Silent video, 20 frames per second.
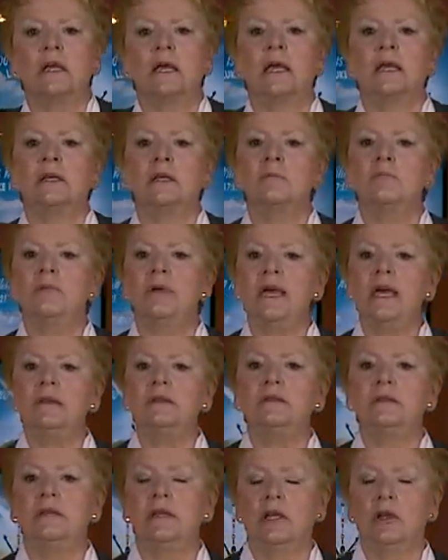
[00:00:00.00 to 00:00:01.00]
and
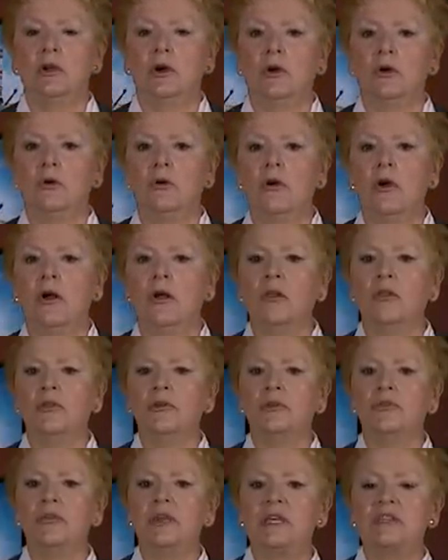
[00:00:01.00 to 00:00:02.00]
Abednego,
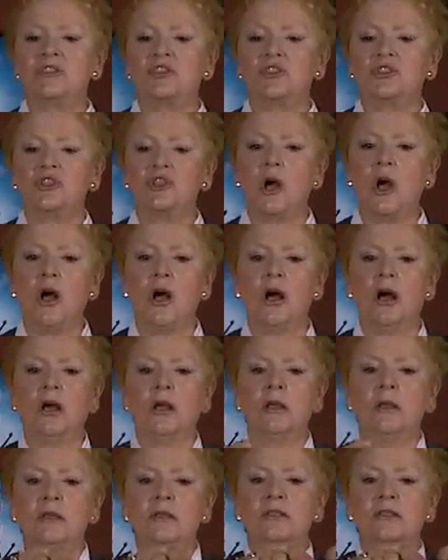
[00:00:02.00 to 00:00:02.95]
although they saw